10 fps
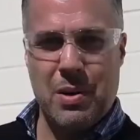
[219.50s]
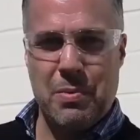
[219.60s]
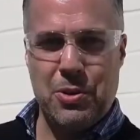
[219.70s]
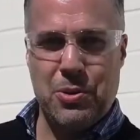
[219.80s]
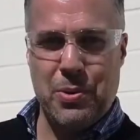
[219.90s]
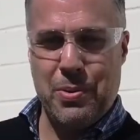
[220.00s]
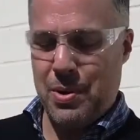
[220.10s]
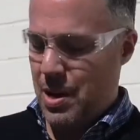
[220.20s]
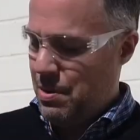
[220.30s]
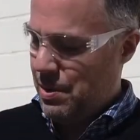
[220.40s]
going to be showing you
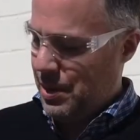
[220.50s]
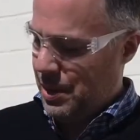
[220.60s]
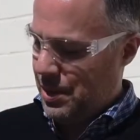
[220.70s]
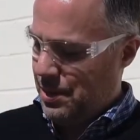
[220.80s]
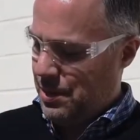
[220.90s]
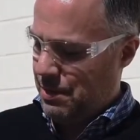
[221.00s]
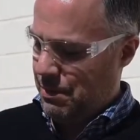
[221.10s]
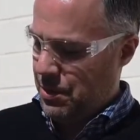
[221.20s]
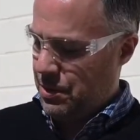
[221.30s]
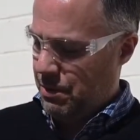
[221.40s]
now is,
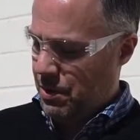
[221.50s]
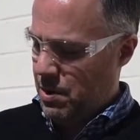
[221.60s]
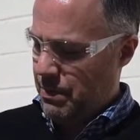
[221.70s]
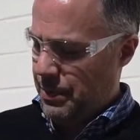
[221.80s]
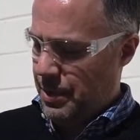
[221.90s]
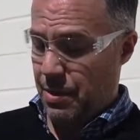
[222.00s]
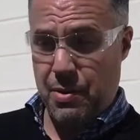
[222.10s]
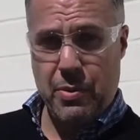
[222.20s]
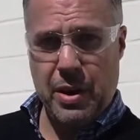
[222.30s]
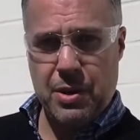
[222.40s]
first of all, the
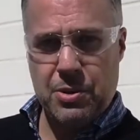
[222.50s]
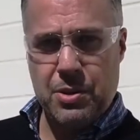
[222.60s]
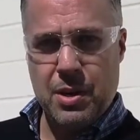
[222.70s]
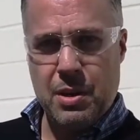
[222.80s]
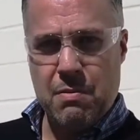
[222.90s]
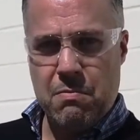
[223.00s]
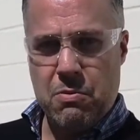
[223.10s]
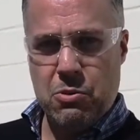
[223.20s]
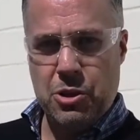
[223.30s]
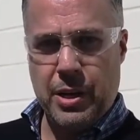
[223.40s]
3-inch
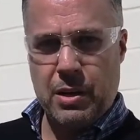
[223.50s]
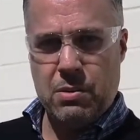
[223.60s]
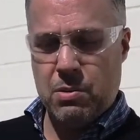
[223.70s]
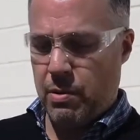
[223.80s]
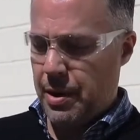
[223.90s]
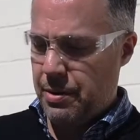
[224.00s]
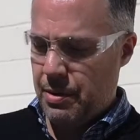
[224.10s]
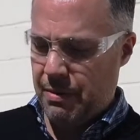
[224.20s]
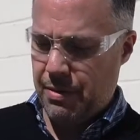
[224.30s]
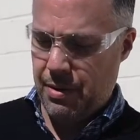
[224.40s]
Fuji angle
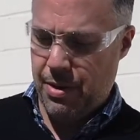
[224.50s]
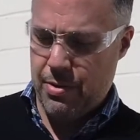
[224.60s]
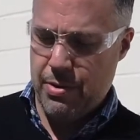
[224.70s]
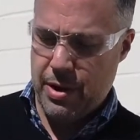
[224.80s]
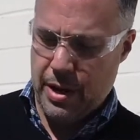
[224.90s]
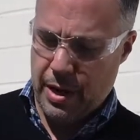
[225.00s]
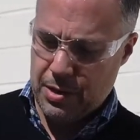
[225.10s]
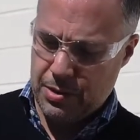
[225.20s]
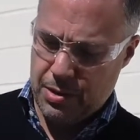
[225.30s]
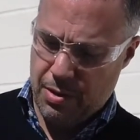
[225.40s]
grinder
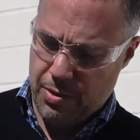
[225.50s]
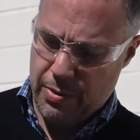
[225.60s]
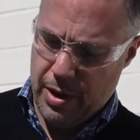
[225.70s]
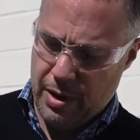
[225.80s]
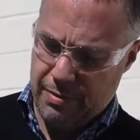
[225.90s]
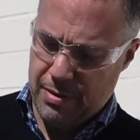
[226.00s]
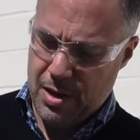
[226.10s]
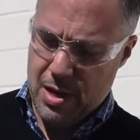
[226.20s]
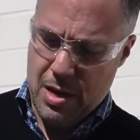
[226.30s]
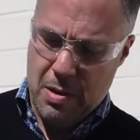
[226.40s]
FA30X 3F
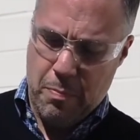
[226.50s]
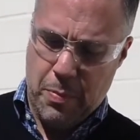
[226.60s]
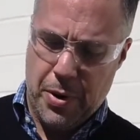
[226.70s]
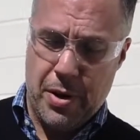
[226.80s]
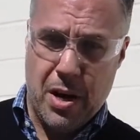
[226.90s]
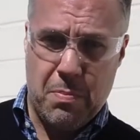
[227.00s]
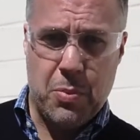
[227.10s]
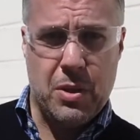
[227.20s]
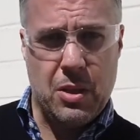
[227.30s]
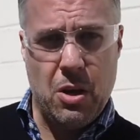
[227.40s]
paired
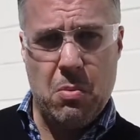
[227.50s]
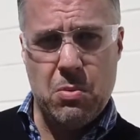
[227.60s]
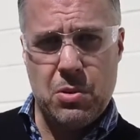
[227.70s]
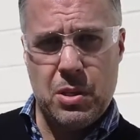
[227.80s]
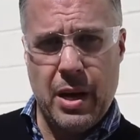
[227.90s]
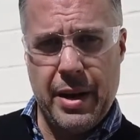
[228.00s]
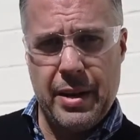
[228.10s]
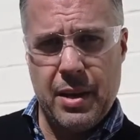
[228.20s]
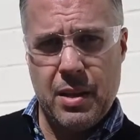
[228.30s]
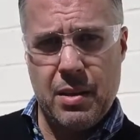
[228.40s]
up with the
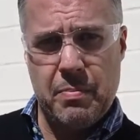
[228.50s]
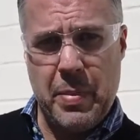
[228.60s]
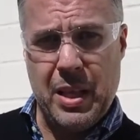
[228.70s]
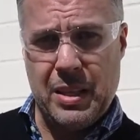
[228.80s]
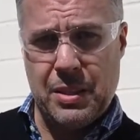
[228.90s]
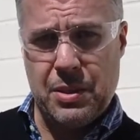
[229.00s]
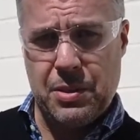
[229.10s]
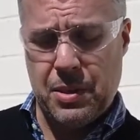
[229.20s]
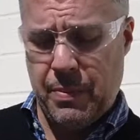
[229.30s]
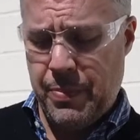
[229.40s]
double-sided milling
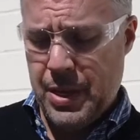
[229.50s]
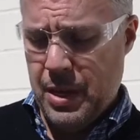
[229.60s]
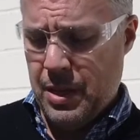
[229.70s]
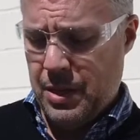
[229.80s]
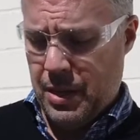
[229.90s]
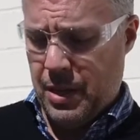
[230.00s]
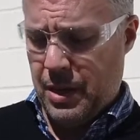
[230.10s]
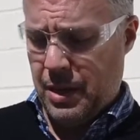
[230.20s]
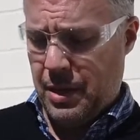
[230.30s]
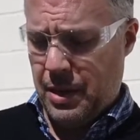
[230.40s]
disc.
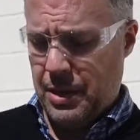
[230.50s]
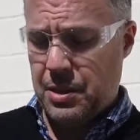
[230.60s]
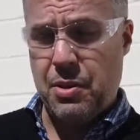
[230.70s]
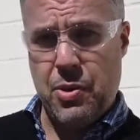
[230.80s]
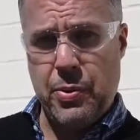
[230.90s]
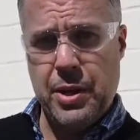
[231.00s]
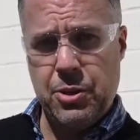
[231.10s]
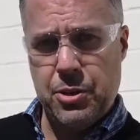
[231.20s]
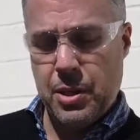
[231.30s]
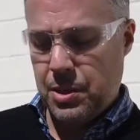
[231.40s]
it's a
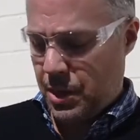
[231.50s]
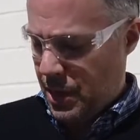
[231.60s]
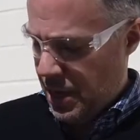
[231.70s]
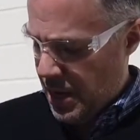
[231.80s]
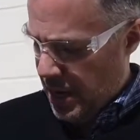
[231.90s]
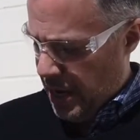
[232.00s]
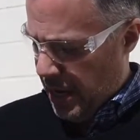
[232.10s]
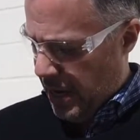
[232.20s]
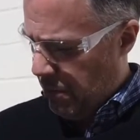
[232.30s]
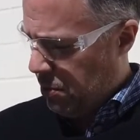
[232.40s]
3-inch disc
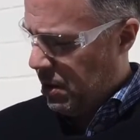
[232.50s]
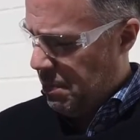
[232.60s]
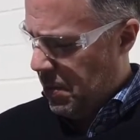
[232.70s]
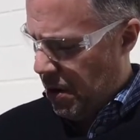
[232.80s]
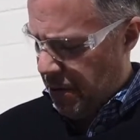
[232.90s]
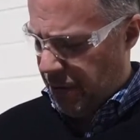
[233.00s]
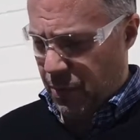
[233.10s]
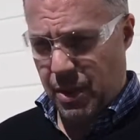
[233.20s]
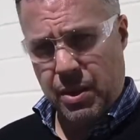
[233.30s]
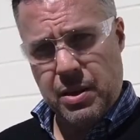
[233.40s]
and we're going to power it
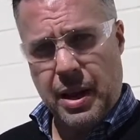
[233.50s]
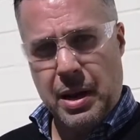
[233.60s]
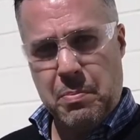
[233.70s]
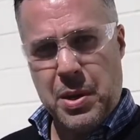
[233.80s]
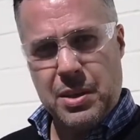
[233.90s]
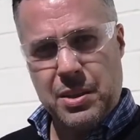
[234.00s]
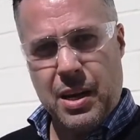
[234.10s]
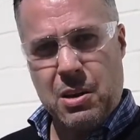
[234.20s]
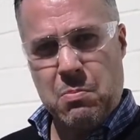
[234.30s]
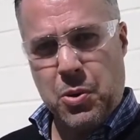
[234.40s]
with a 90
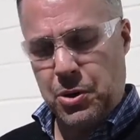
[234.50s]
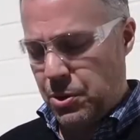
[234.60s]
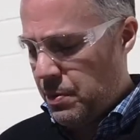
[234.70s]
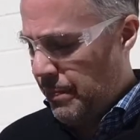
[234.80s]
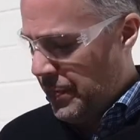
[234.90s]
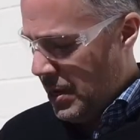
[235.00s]
psi compressor.